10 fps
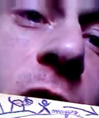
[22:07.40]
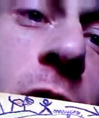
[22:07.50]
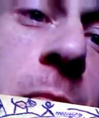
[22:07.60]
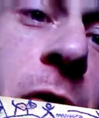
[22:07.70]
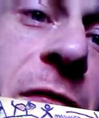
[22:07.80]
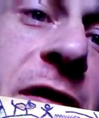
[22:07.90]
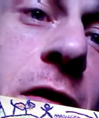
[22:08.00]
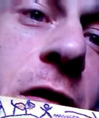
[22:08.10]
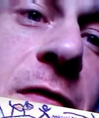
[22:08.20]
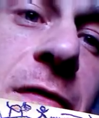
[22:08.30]
upon the
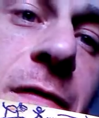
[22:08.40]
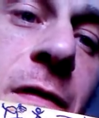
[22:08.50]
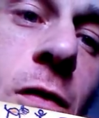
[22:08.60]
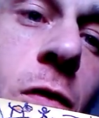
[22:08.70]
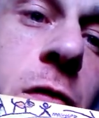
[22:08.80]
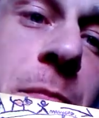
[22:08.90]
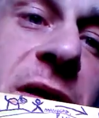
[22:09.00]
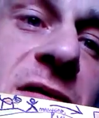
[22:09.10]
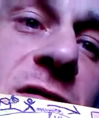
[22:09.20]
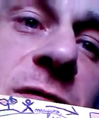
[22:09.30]
earth, all the
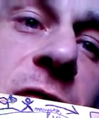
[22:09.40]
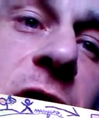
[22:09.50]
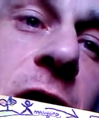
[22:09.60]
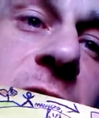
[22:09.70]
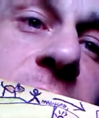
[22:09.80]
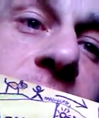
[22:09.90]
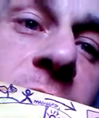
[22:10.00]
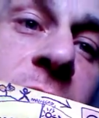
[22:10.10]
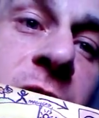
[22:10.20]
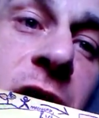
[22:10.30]
beasts of the
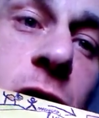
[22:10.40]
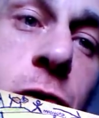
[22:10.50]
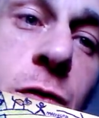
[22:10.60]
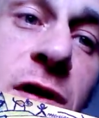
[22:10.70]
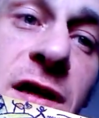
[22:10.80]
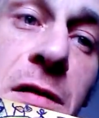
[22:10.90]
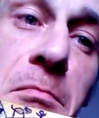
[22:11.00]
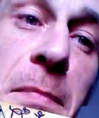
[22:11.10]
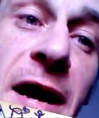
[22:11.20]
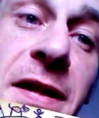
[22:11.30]
earth, including
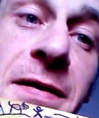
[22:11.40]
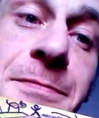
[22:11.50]
man.